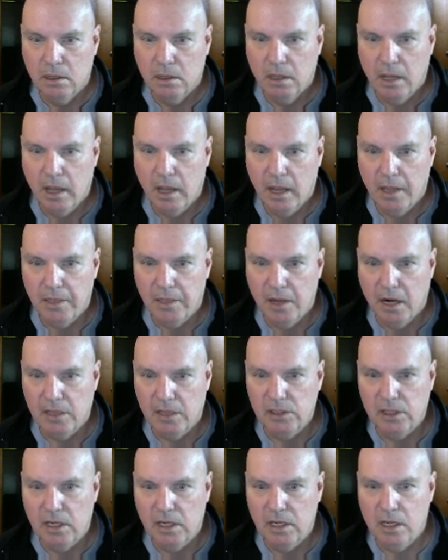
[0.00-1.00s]
and then I
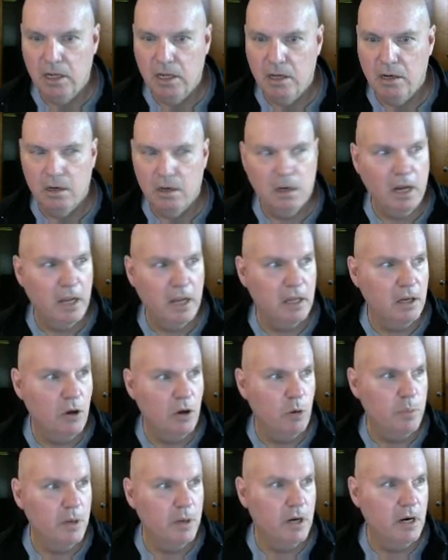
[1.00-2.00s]
see it here. I can
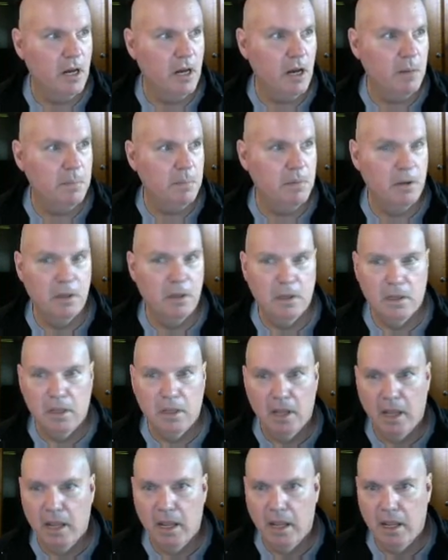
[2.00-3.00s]
open it up,
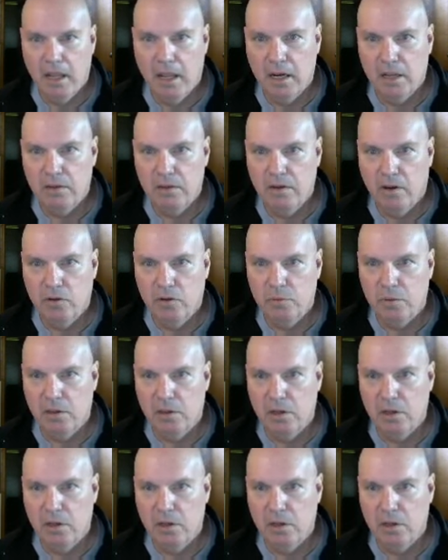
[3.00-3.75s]
and it tells me the